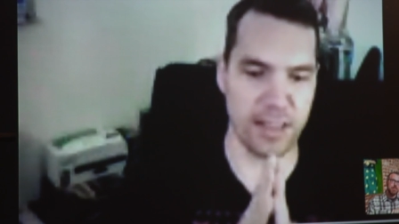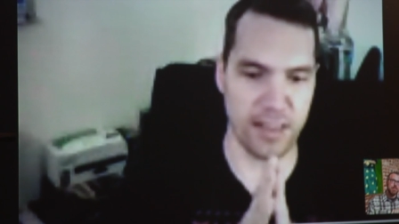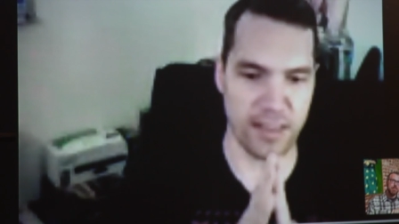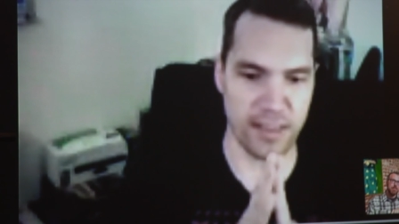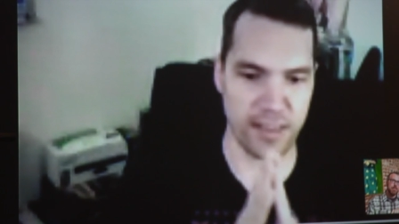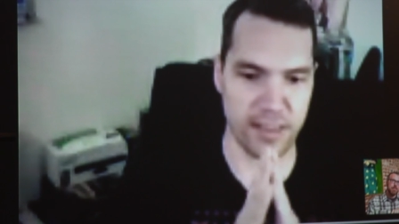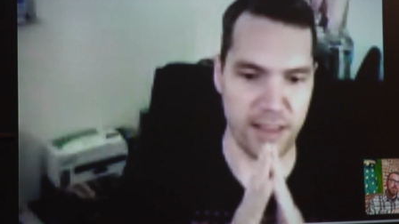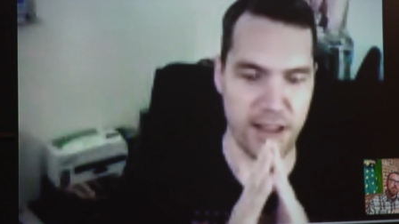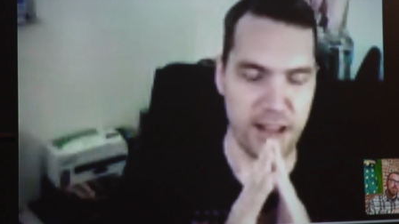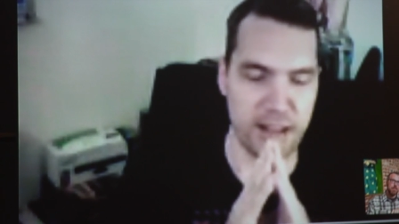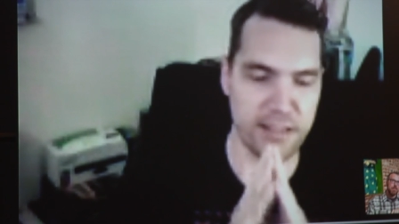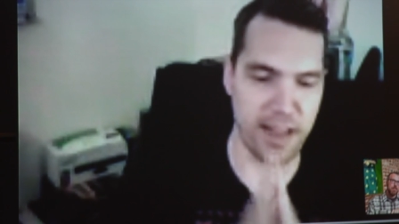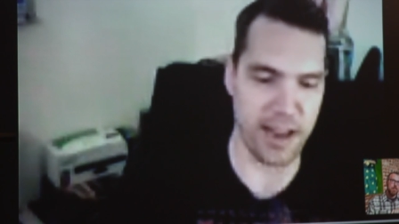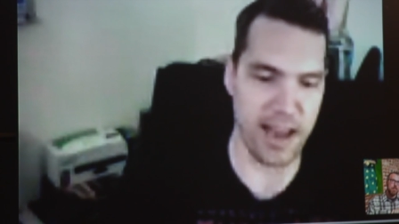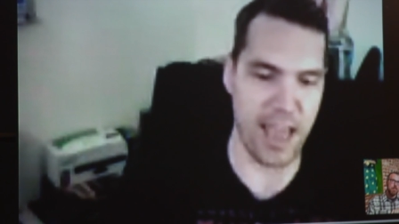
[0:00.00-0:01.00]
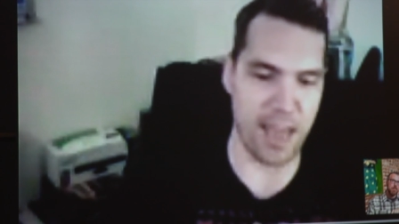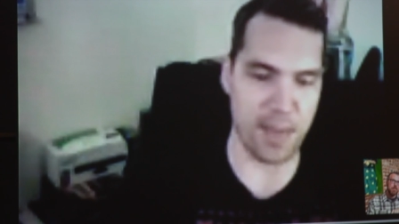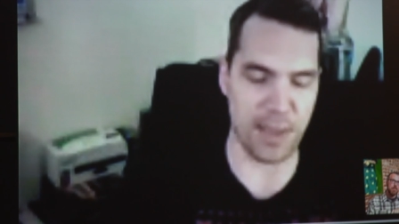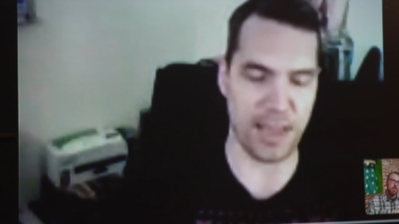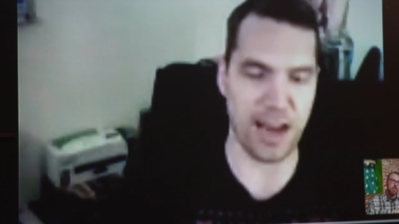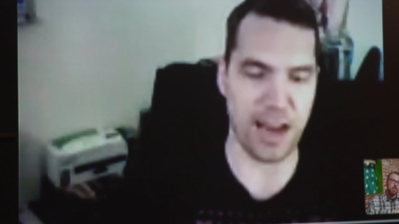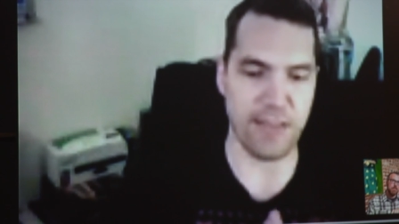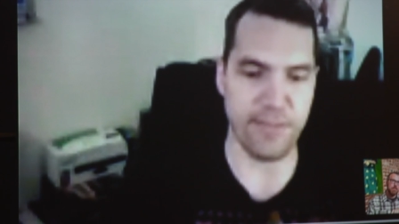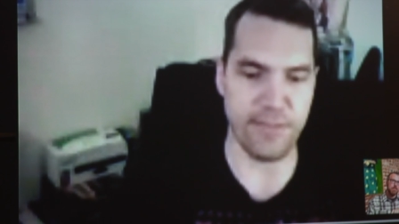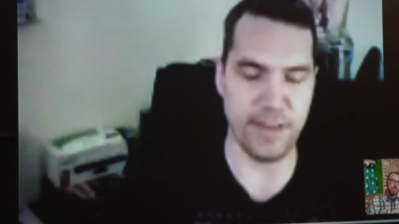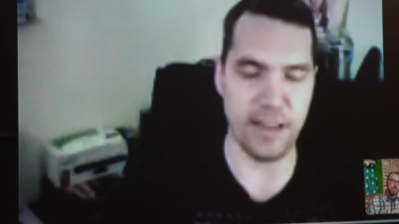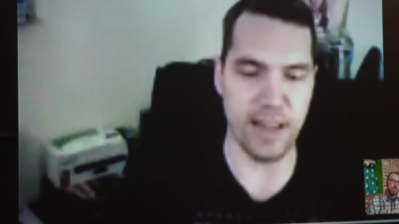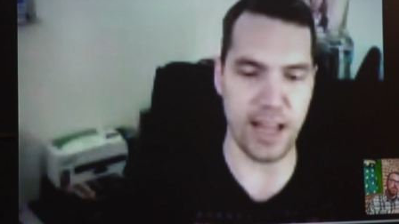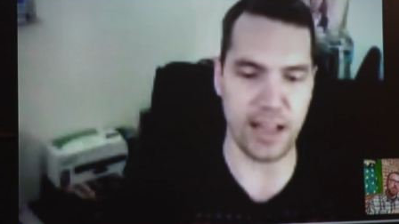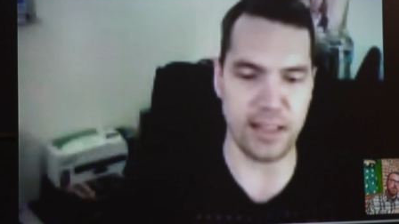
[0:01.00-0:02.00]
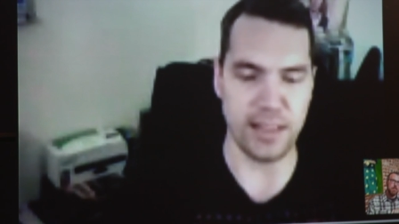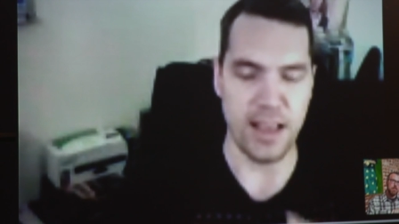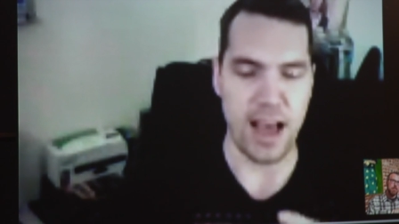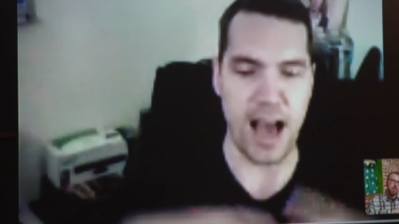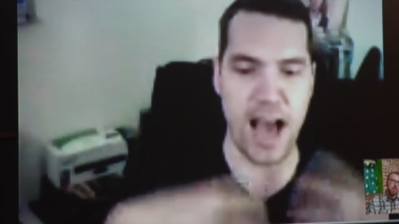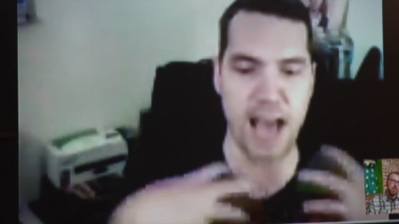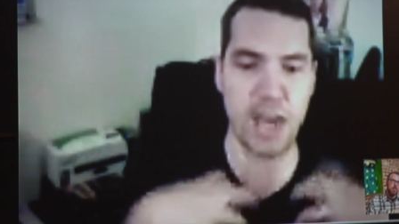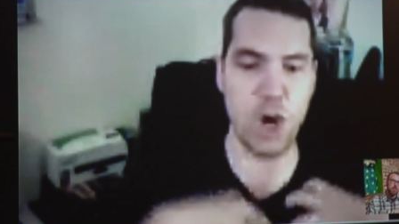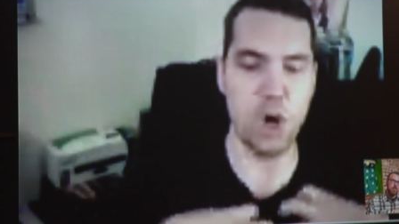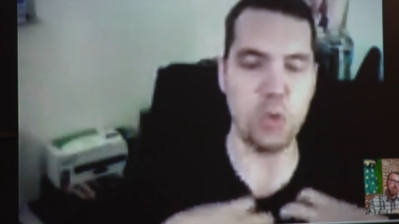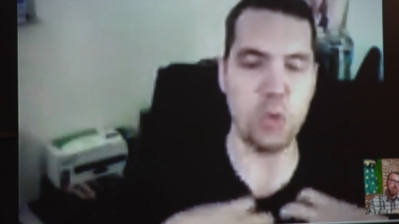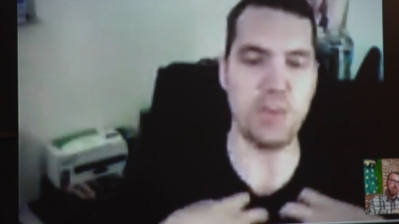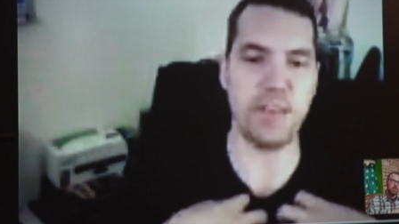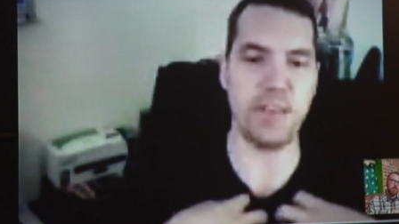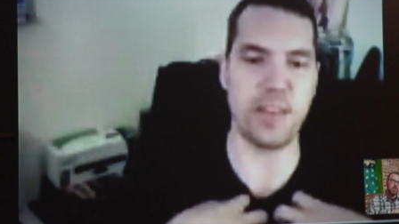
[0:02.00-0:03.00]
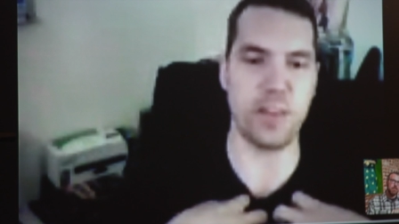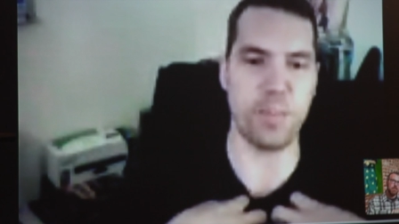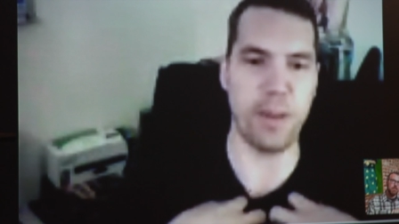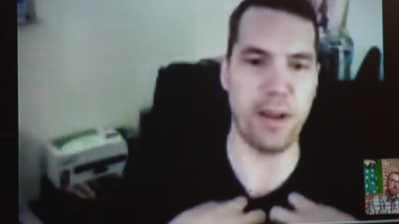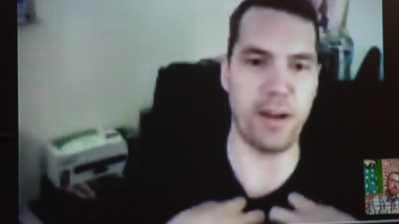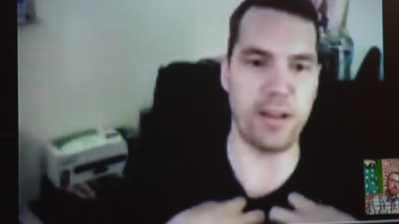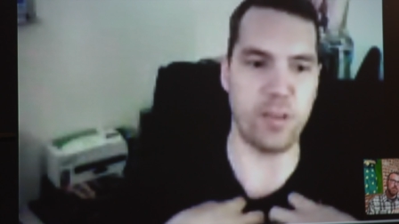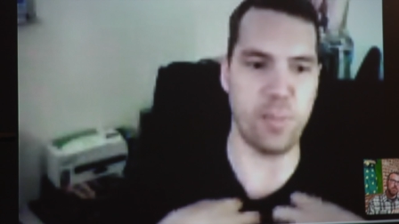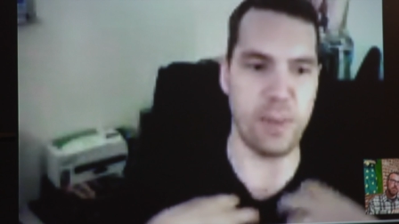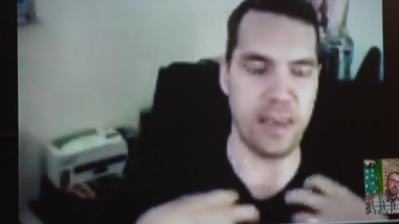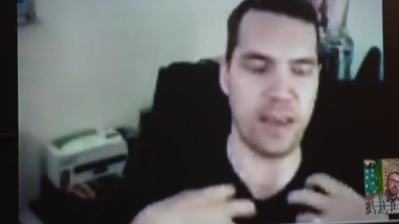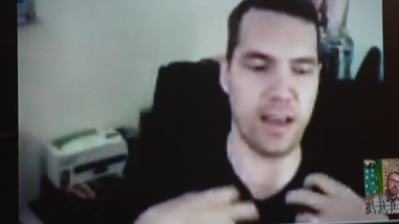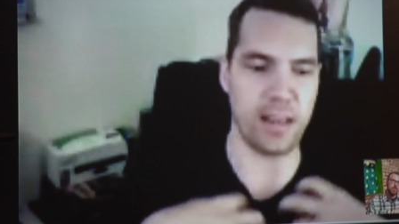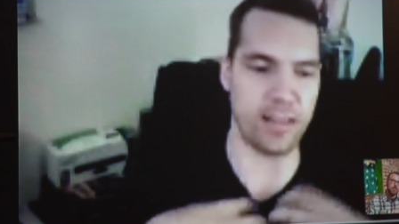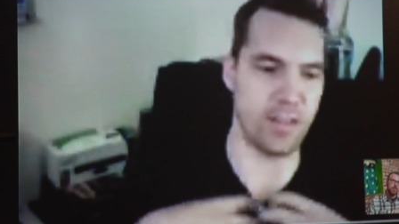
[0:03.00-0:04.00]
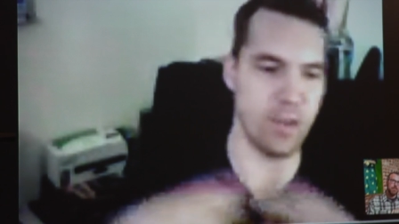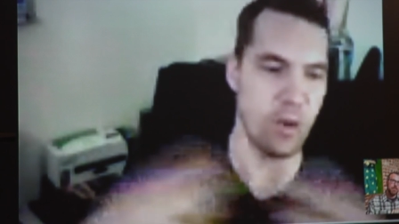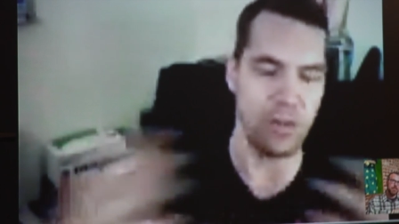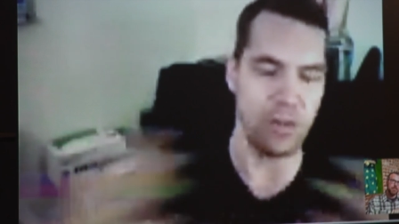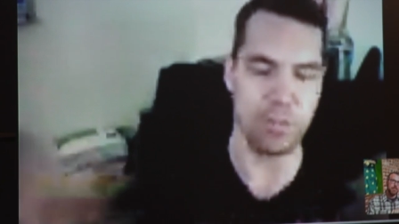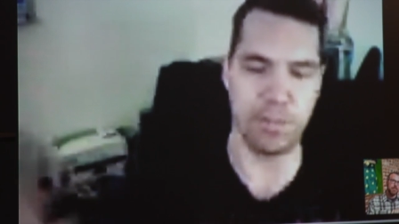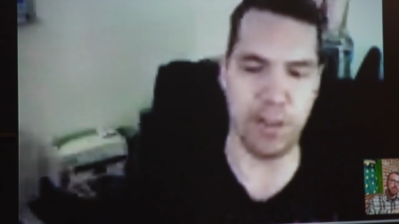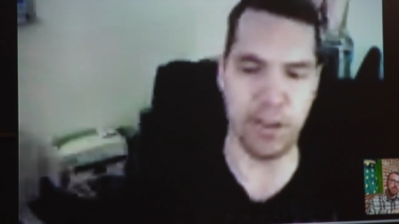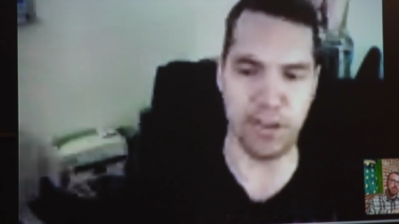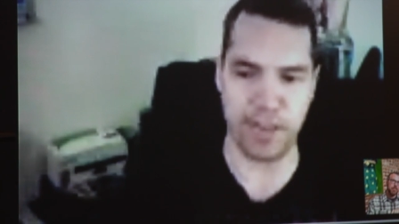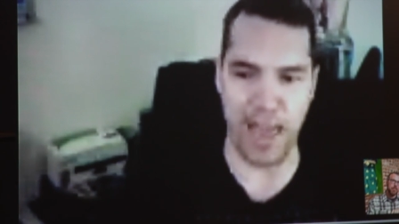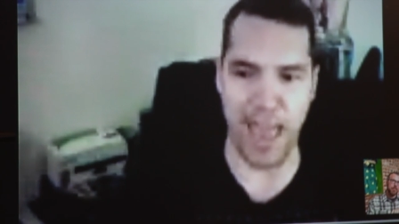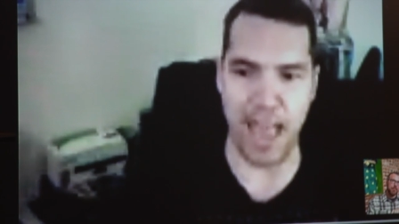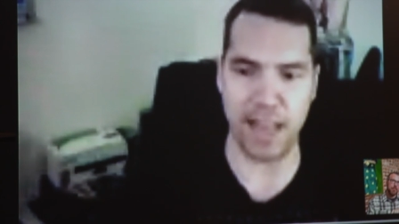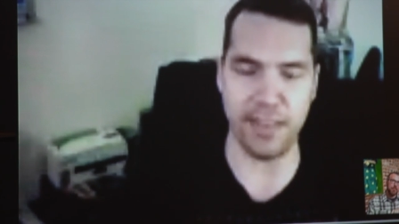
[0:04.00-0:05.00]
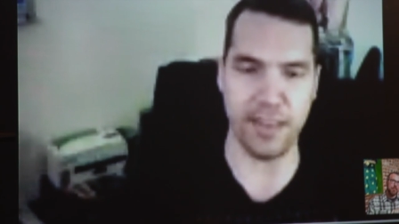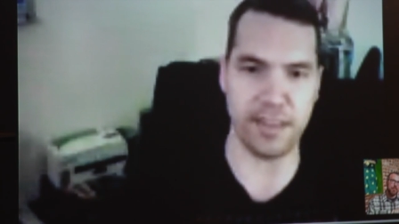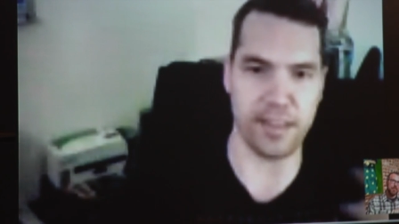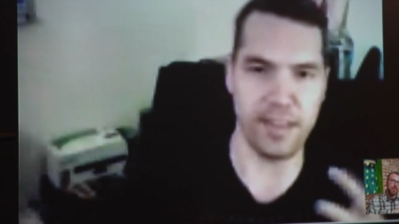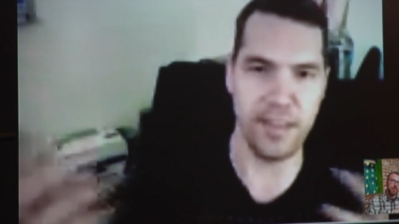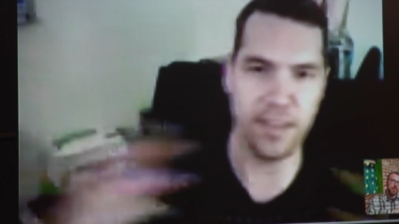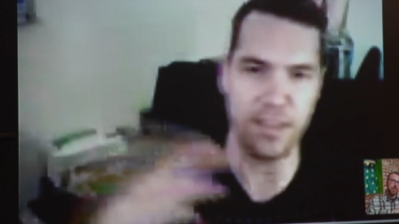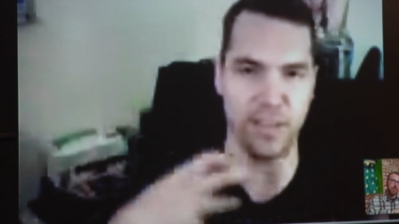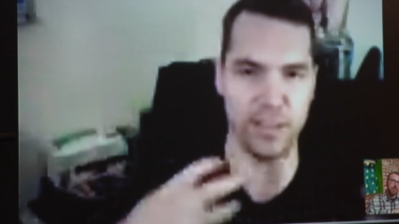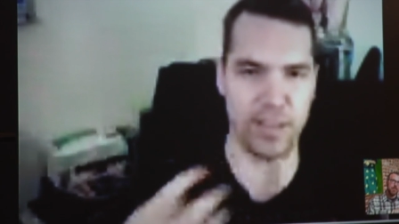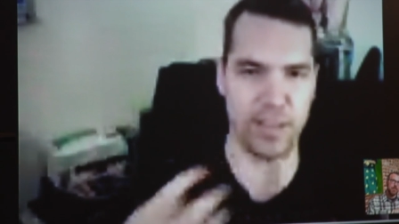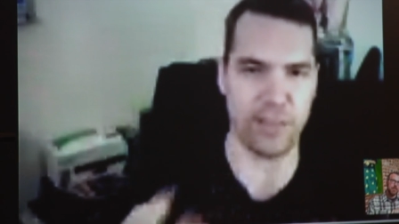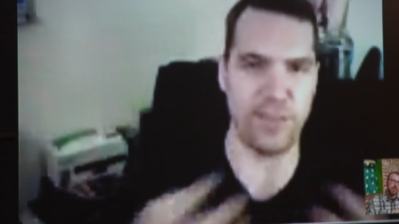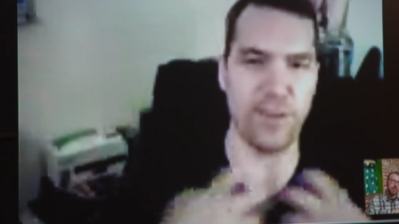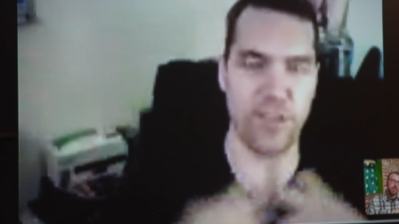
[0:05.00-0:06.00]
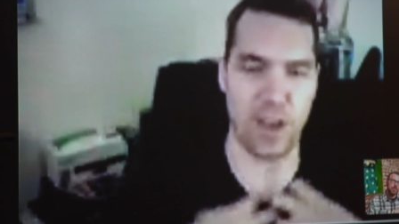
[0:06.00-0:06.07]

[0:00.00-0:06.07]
this is dynamic and I feel like I own this experience because no other players had this and this is this feels